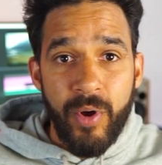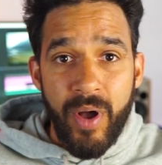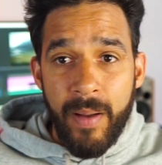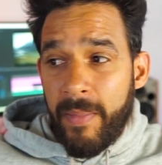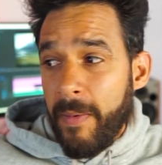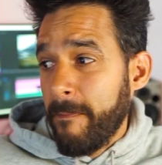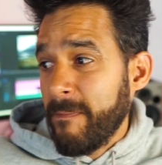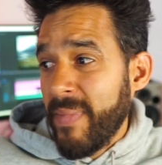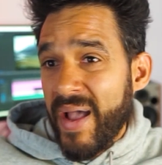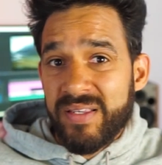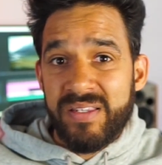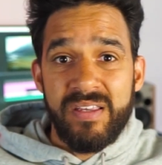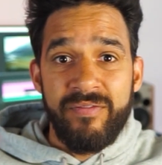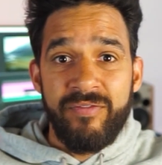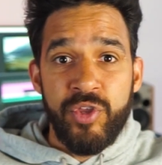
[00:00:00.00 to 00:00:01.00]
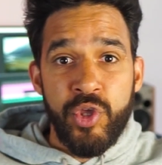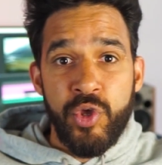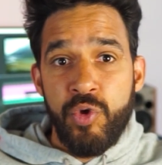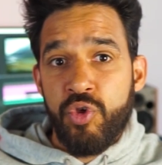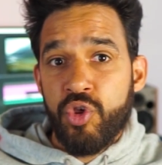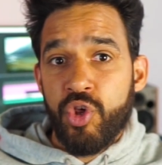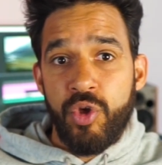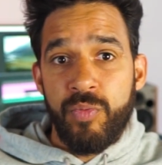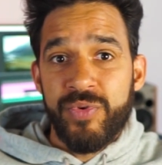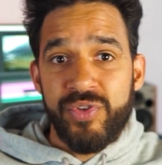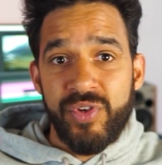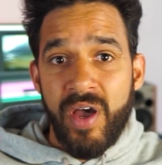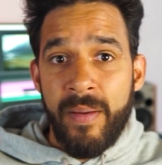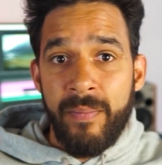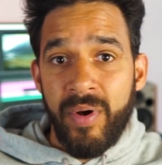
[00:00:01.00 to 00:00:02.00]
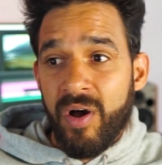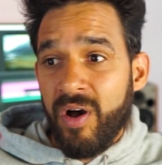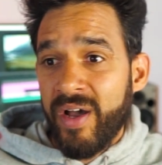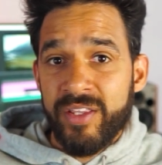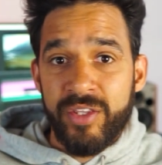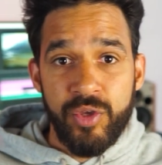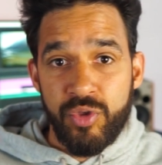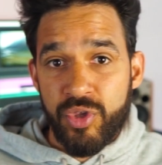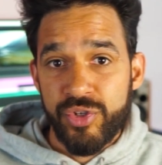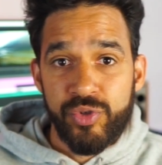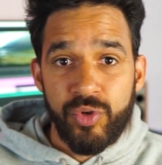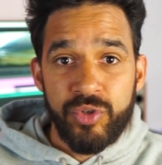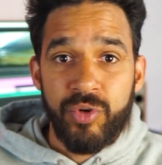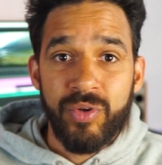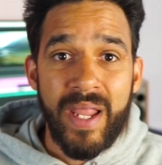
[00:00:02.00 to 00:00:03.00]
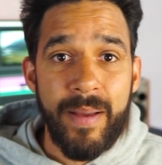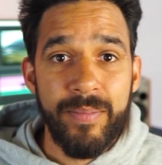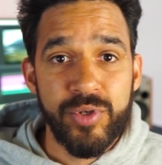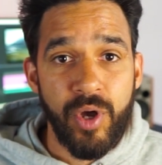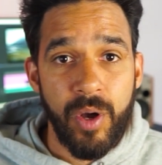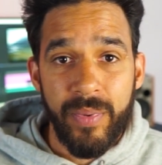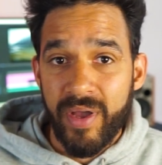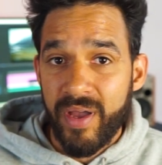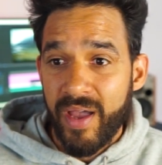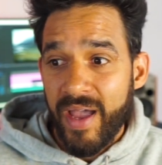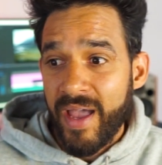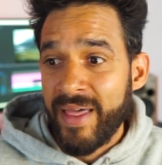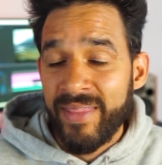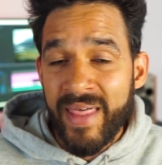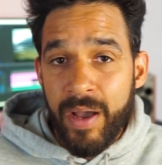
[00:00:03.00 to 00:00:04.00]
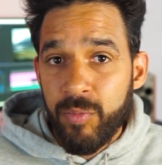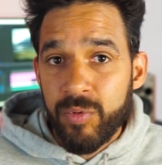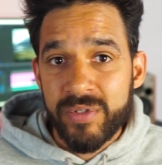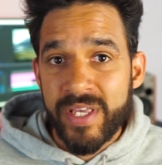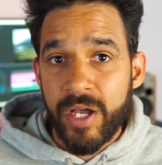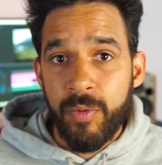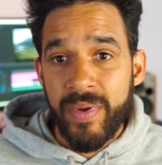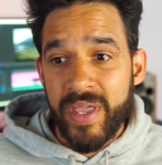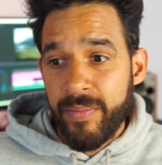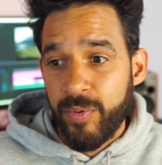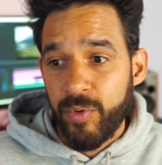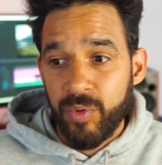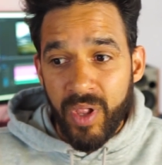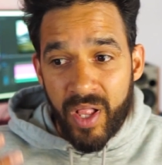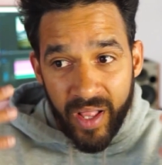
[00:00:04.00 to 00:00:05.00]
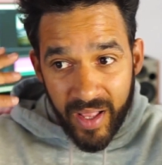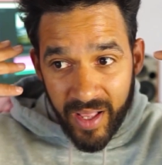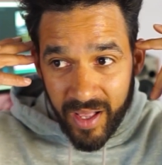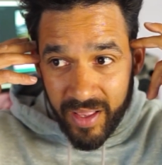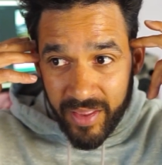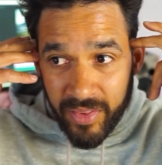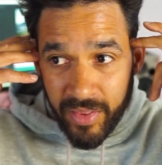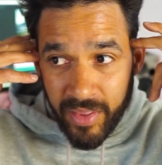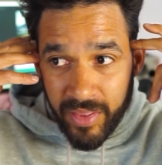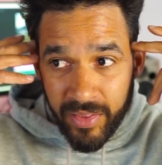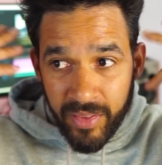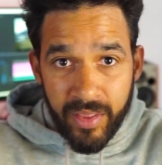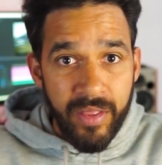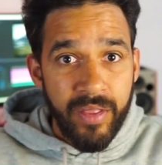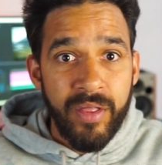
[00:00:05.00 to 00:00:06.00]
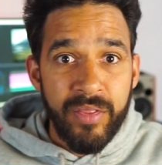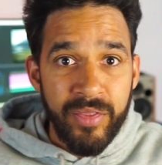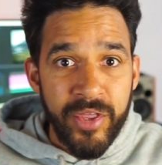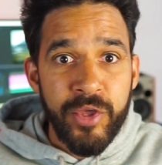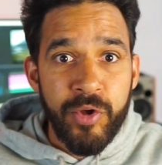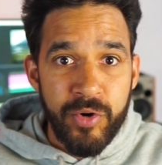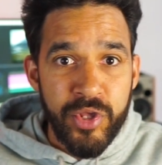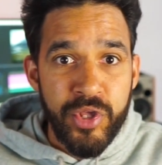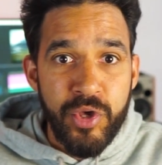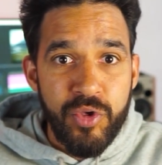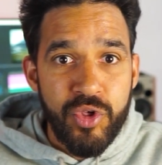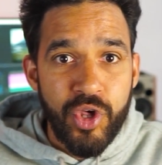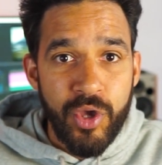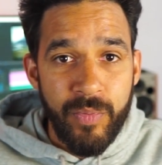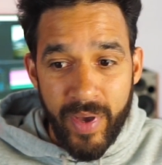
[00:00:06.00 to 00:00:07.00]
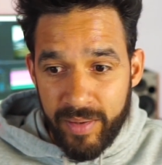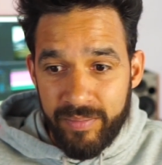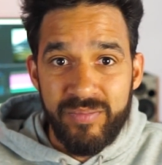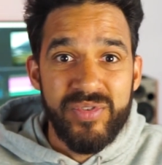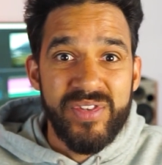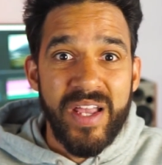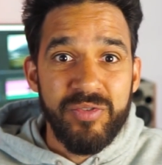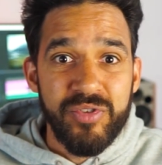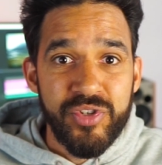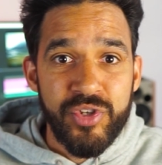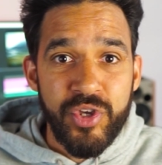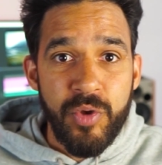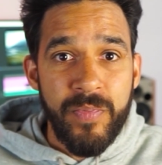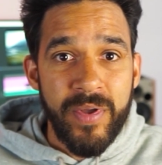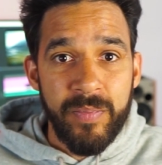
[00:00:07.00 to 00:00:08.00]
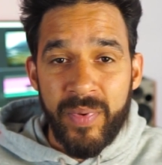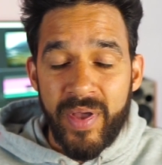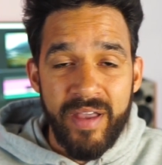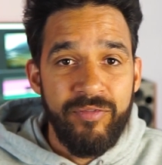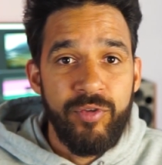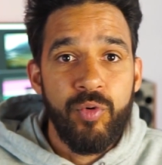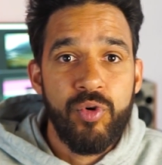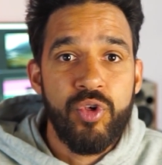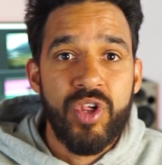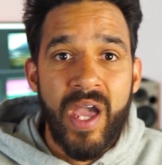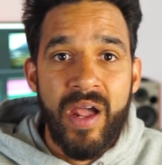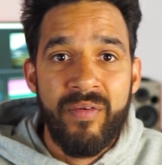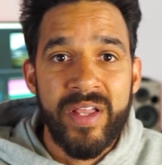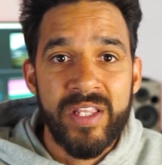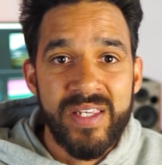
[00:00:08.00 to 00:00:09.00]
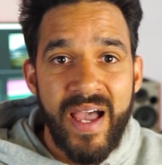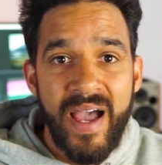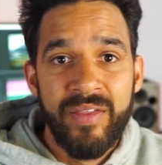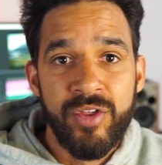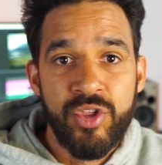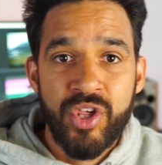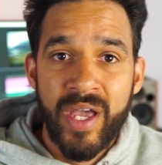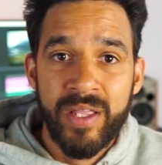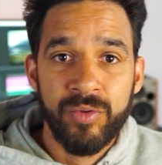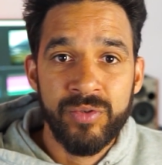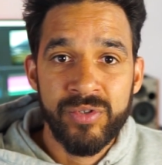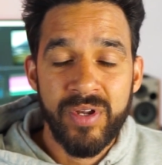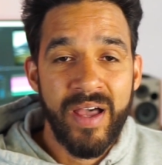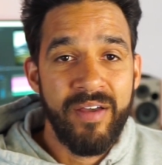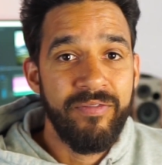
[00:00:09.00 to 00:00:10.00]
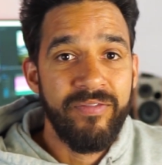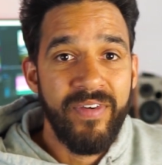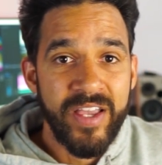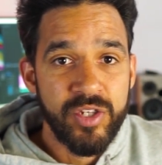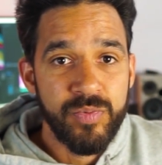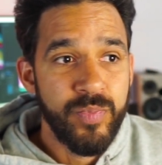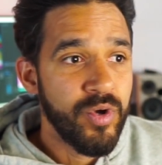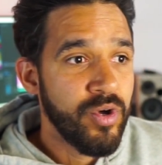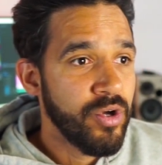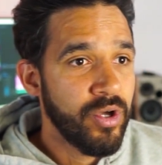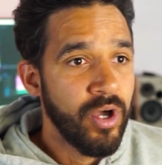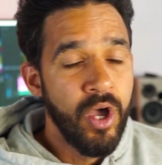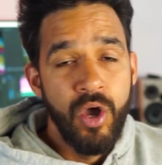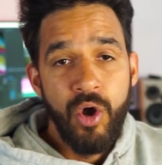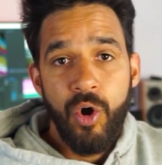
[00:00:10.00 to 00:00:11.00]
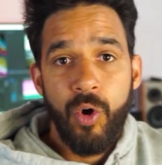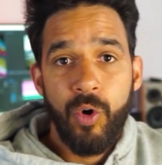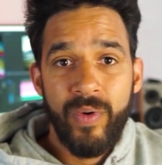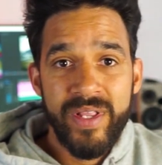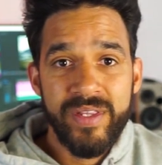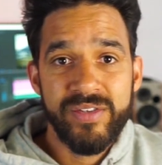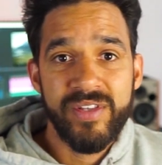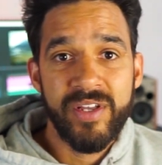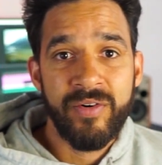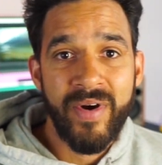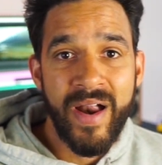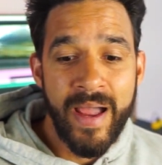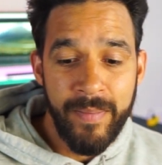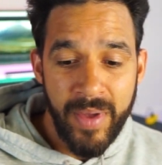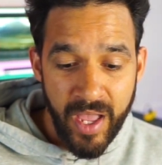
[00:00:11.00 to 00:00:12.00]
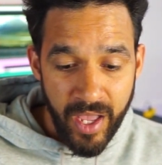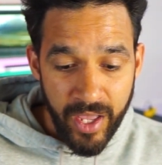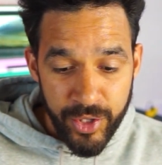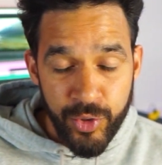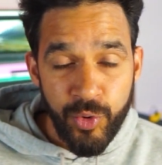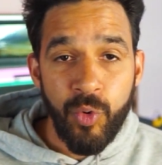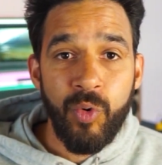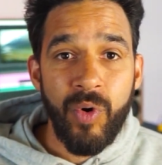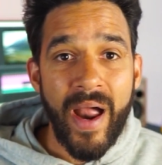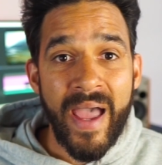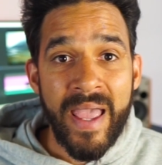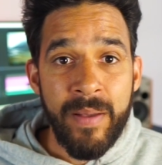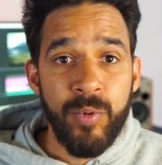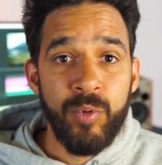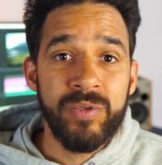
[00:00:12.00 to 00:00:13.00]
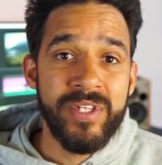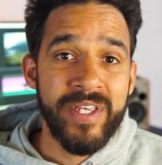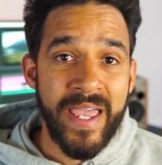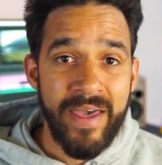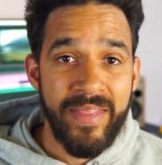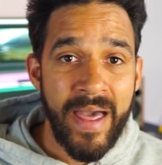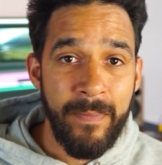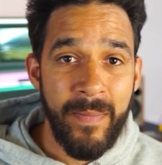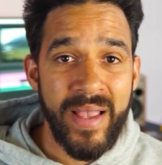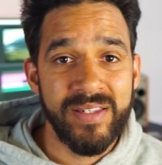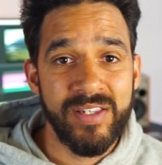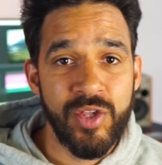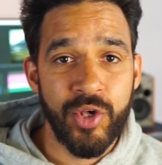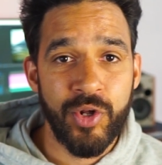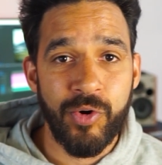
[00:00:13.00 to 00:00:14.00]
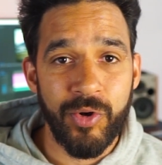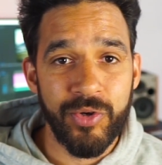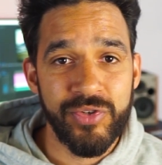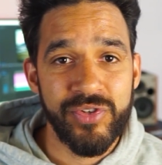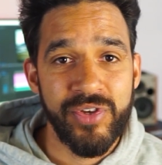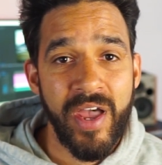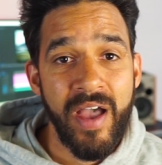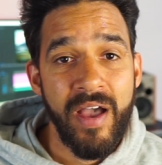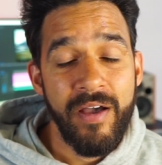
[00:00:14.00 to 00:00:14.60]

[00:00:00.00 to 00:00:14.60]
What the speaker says: put up a massive YouTube sign behind you just on your laptop, and that will tell people that you're a YouTuber. Sounds stupid, but if you're sharing to other channels like Facebook or Instagram, you're able to get that message across.